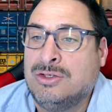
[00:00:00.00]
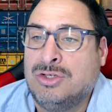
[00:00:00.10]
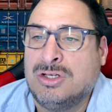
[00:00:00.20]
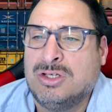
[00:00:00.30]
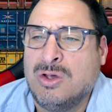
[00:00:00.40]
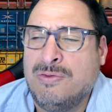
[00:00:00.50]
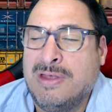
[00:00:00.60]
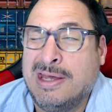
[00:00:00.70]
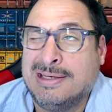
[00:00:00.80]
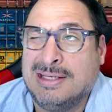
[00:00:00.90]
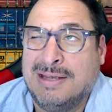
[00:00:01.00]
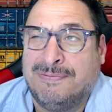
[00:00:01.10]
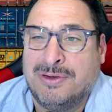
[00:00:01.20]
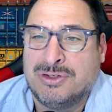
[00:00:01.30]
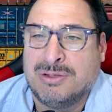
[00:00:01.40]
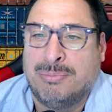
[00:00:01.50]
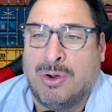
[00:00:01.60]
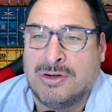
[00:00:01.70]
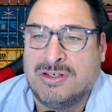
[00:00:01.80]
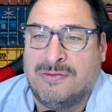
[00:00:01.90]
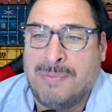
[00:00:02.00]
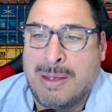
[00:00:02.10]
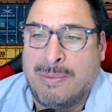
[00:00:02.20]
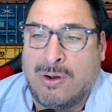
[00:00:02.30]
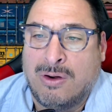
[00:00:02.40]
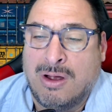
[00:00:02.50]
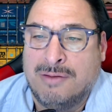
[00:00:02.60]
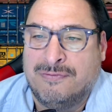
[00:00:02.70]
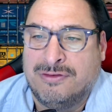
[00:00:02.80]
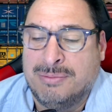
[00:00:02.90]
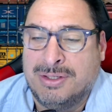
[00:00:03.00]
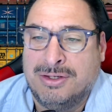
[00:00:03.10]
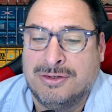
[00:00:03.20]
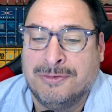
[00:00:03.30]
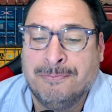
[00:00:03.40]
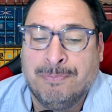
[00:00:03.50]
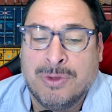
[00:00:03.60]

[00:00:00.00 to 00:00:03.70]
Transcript: just so that if there's some parts of them that are unfamiliar